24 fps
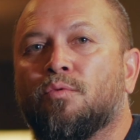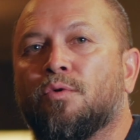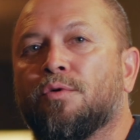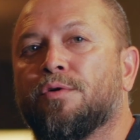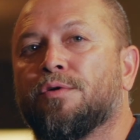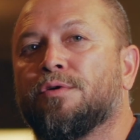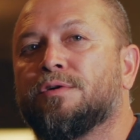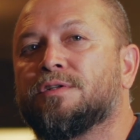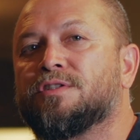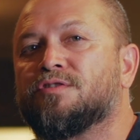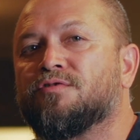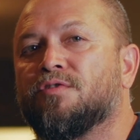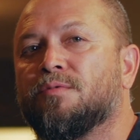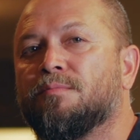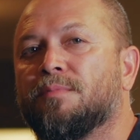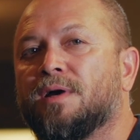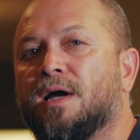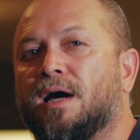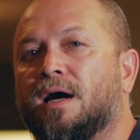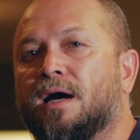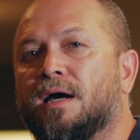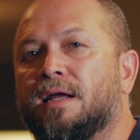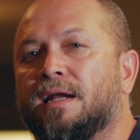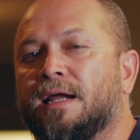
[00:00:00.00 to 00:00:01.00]
words from
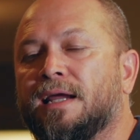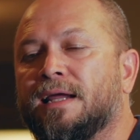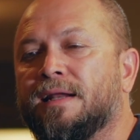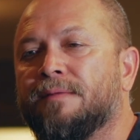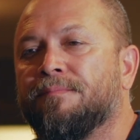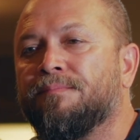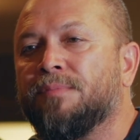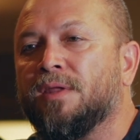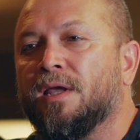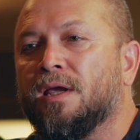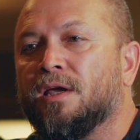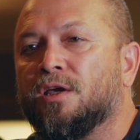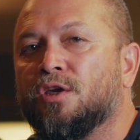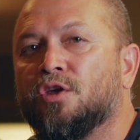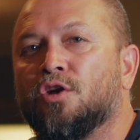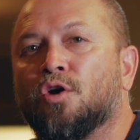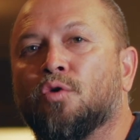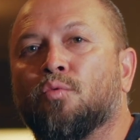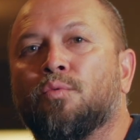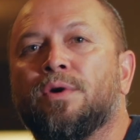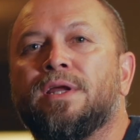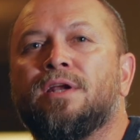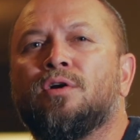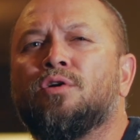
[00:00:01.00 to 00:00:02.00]
God. And, you
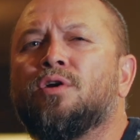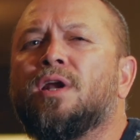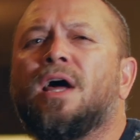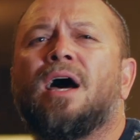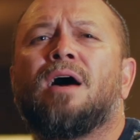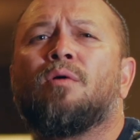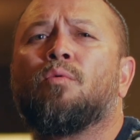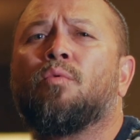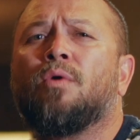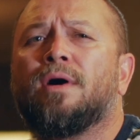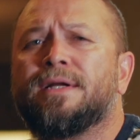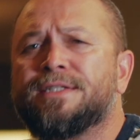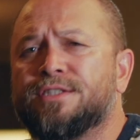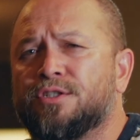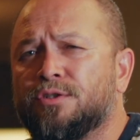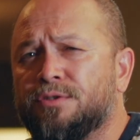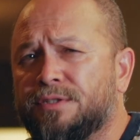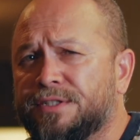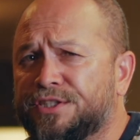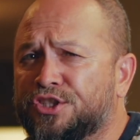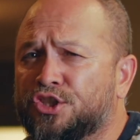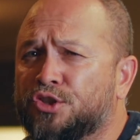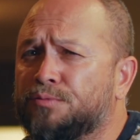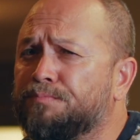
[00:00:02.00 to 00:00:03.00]
know, we do not want to
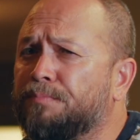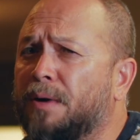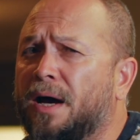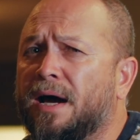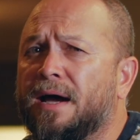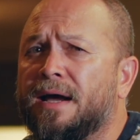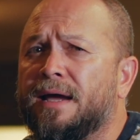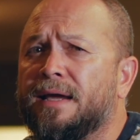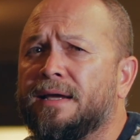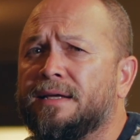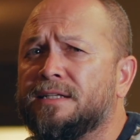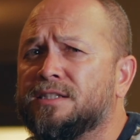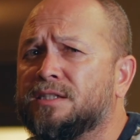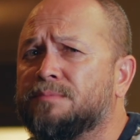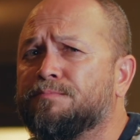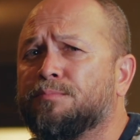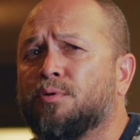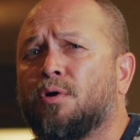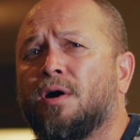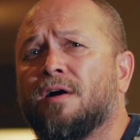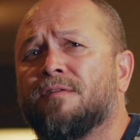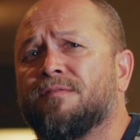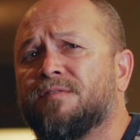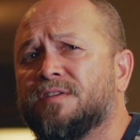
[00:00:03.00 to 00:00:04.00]
despise
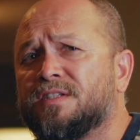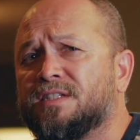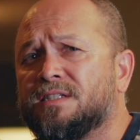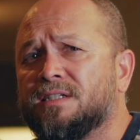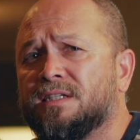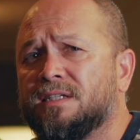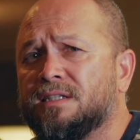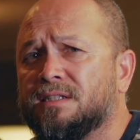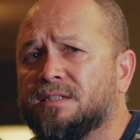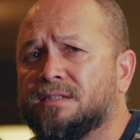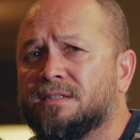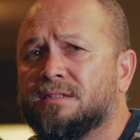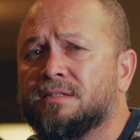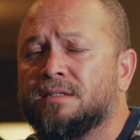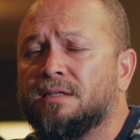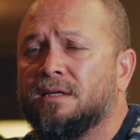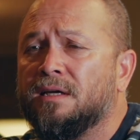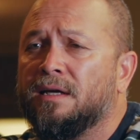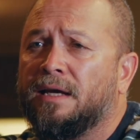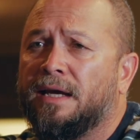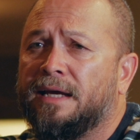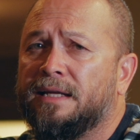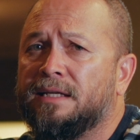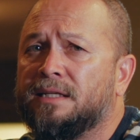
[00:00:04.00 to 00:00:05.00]
prophecies
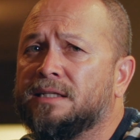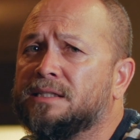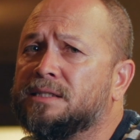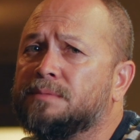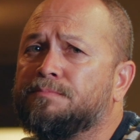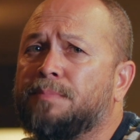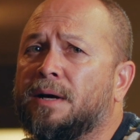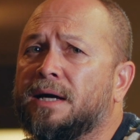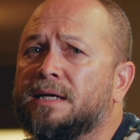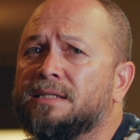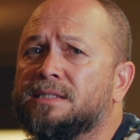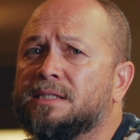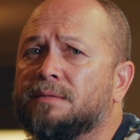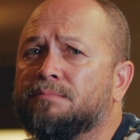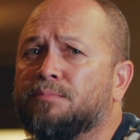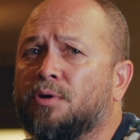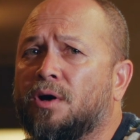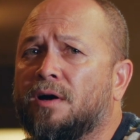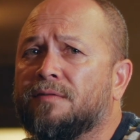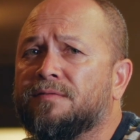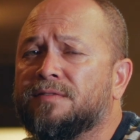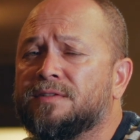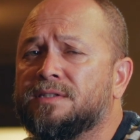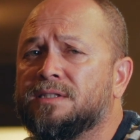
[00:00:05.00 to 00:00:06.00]
and despising
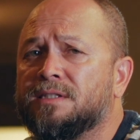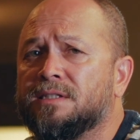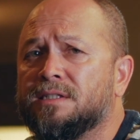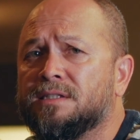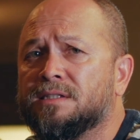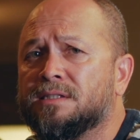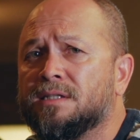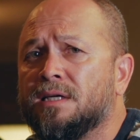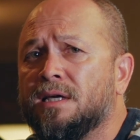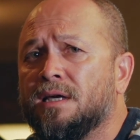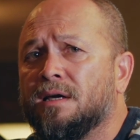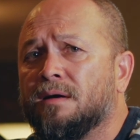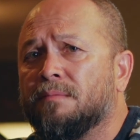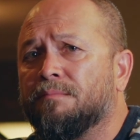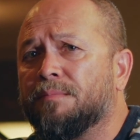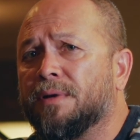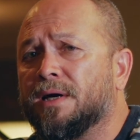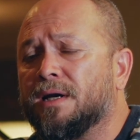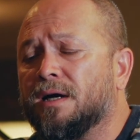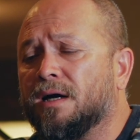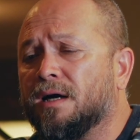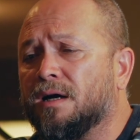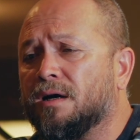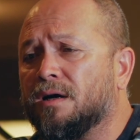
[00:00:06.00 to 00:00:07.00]
prophecies,
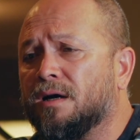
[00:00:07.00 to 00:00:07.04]
but